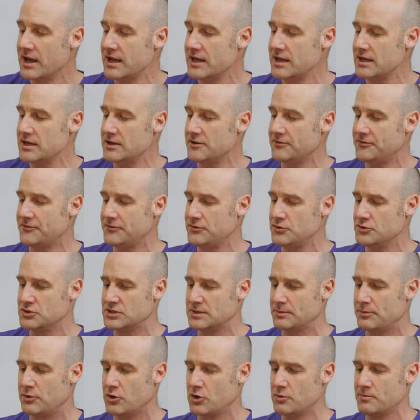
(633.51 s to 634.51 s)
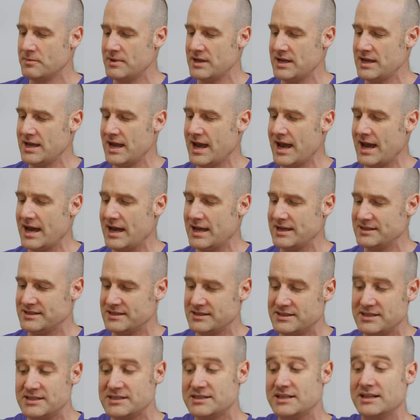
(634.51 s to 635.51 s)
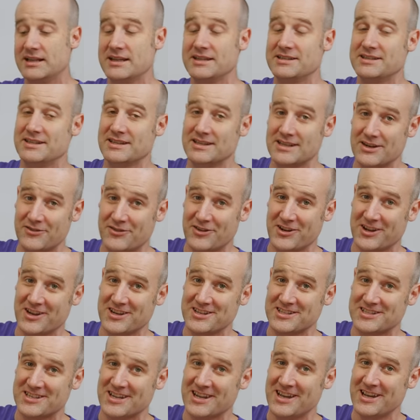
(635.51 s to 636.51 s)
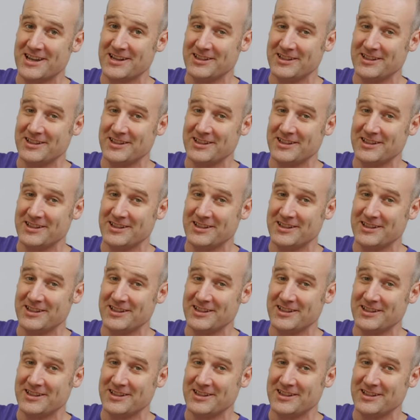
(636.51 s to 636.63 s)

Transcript: If you support me at a statistically significant